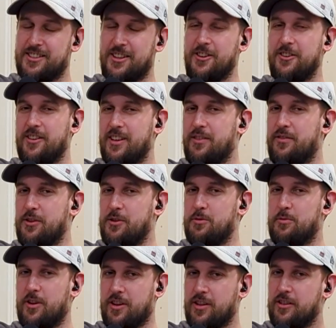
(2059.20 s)
So if you
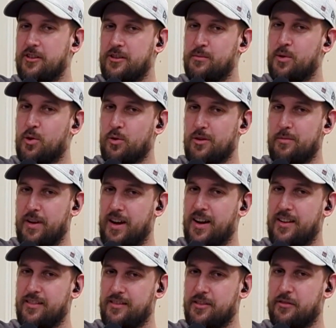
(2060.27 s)
want to learn more
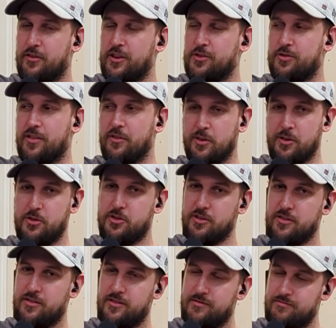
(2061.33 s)
about the French
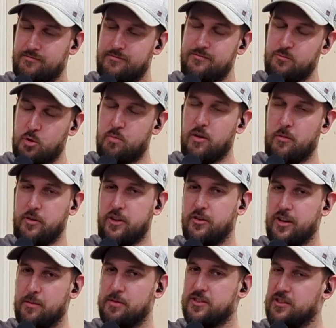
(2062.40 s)
Revolution, we'll probably do
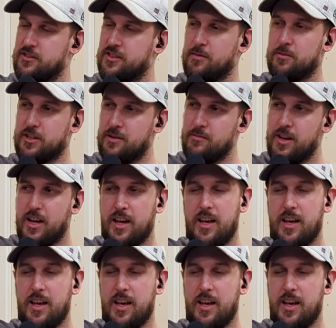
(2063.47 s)
an episode sometime.